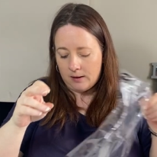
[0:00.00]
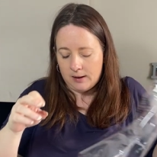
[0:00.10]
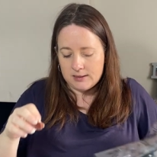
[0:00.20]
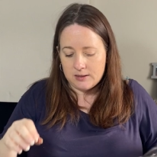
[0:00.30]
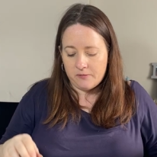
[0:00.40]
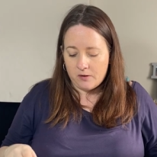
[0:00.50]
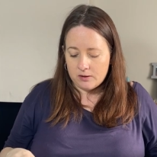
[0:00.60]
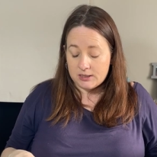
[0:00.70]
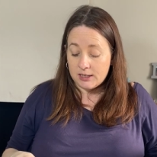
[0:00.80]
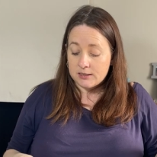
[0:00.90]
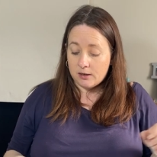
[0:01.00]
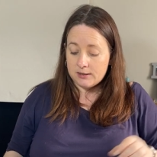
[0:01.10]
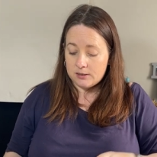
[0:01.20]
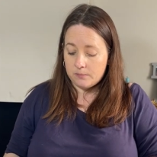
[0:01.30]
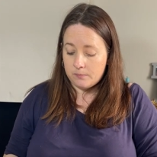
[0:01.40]
it's a six
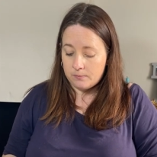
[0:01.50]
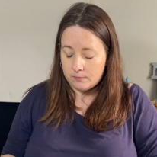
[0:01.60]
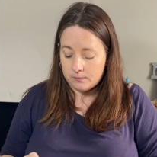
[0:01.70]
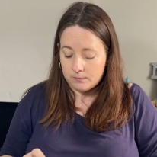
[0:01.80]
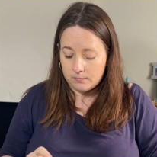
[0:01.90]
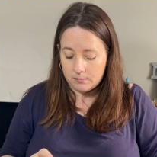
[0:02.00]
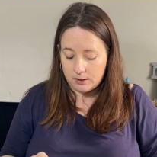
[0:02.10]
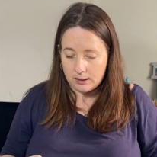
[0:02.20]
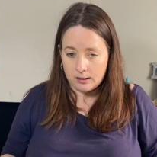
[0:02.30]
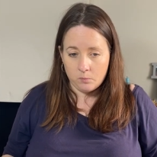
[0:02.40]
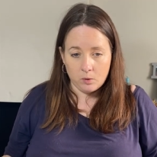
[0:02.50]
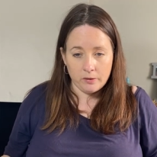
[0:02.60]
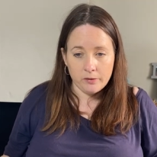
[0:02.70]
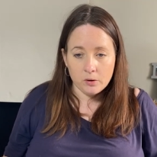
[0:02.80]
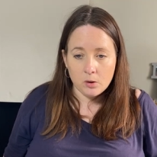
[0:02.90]
item um,
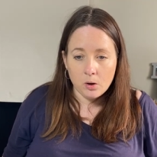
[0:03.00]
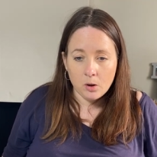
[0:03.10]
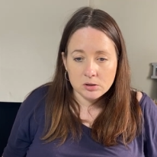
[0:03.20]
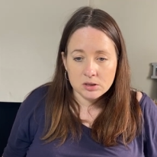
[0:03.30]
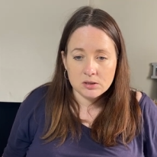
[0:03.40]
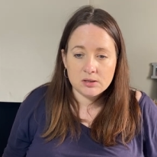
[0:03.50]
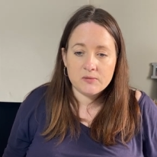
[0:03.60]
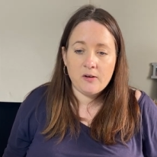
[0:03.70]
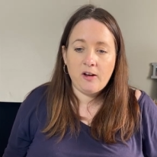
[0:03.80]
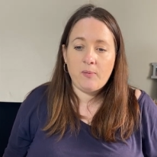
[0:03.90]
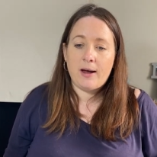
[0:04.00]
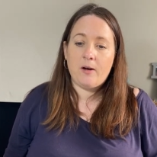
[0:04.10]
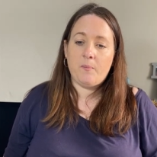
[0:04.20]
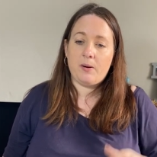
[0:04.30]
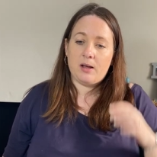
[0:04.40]
one that costs
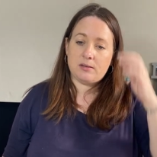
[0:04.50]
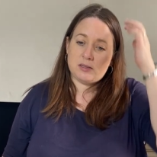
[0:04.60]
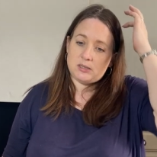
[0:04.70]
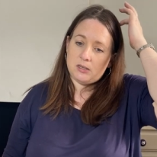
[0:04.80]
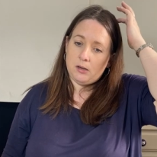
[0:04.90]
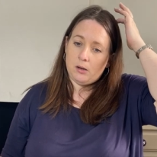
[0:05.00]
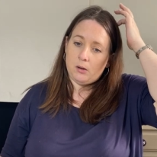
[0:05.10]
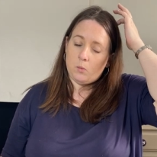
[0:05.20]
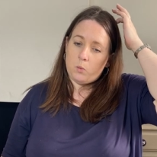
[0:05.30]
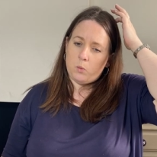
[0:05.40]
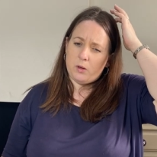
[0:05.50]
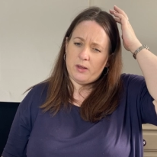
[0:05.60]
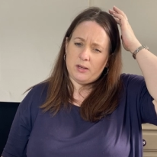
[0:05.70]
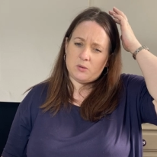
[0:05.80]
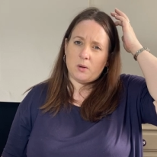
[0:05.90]
£5 plus I
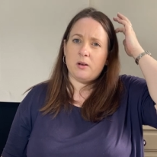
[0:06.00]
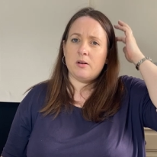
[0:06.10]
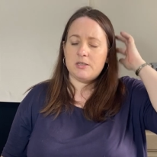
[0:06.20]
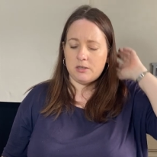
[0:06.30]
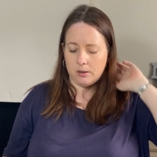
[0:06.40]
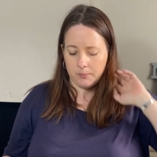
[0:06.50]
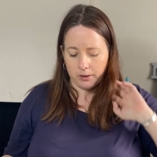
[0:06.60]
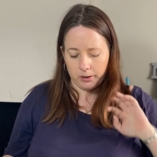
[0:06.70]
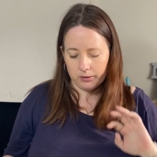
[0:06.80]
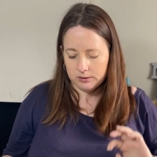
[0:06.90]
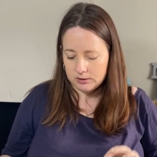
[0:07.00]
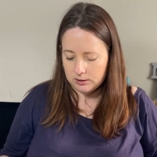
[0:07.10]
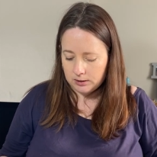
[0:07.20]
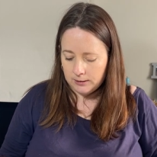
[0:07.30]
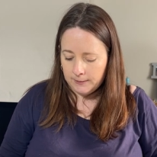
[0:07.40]
think it's 199
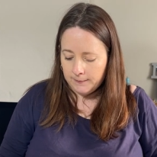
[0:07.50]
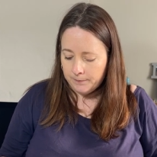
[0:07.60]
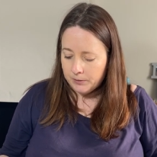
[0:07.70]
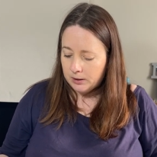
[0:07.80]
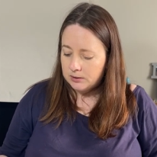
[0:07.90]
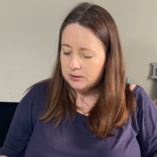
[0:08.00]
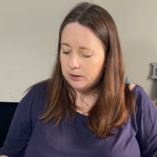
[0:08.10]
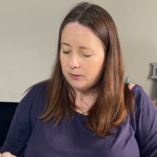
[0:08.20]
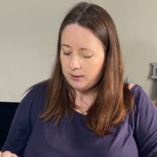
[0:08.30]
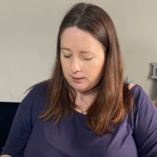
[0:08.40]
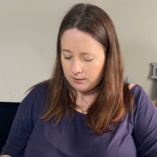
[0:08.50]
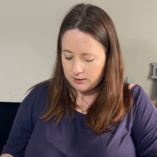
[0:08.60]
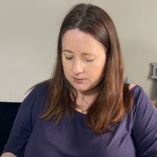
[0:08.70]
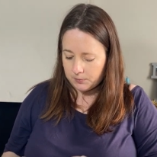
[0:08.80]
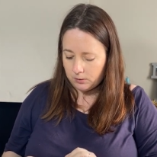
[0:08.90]
post. So in
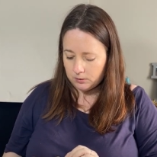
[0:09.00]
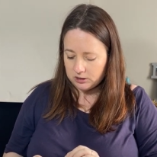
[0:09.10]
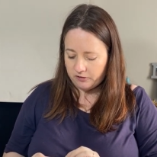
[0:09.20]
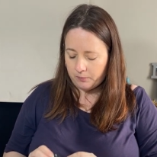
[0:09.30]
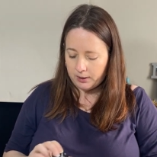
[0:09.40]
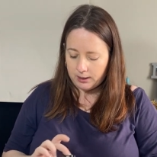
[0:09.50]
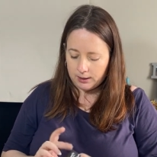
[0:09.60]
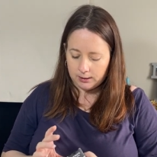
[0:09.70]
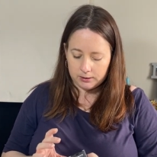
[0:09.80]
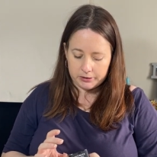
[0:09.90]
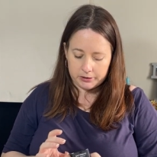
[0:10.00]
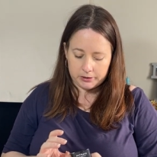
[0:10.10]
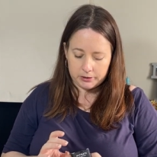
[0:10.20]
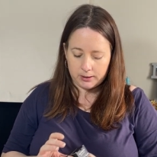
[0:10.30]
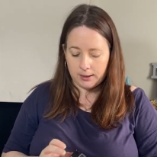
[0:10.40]
this box, I've picked
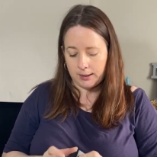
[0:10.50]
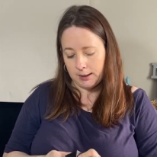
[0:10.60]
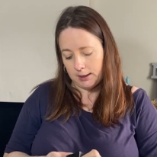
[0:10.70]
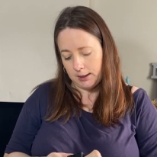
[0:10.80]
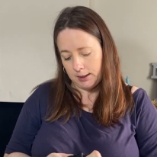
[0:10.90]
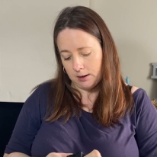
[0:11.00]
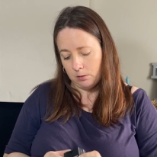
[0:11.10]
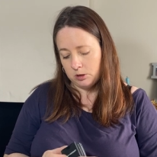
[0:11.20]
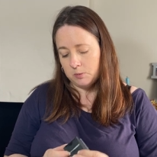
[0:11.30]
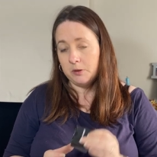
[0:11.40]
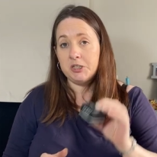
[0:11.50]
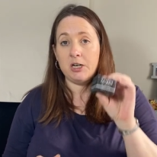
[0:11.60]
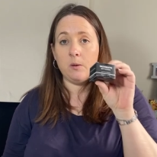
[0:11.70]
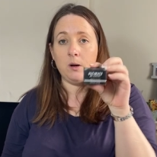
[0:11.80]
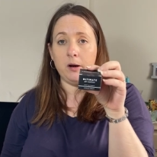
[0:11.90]
a Ultimate
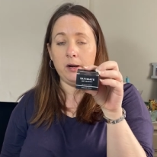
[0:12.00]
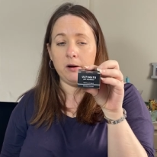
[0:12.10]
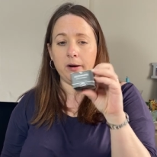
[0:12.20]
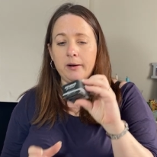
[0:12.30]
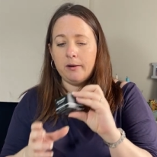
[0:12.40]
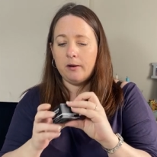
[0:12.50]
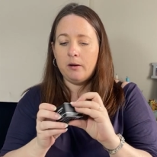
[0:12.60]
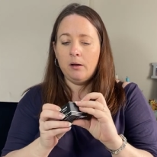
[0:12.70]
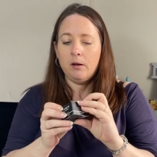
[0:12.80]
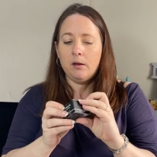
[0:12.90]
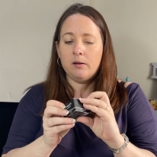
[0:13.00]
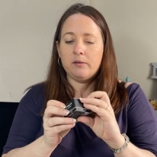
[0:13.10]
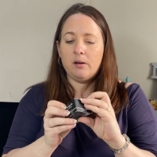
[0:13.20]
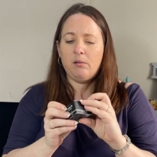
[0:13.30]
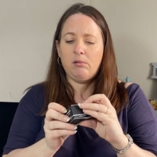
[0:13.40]
Gel Eyeliner.
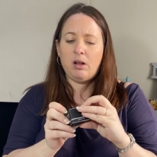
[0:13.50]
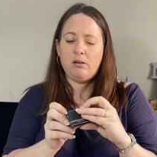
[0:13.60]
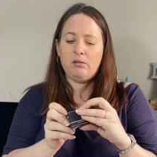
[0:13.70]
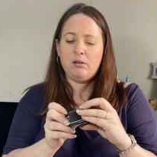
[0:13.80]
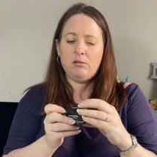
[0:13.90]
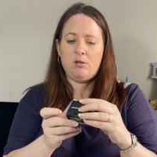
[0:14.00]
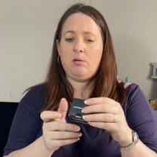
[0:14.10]
So London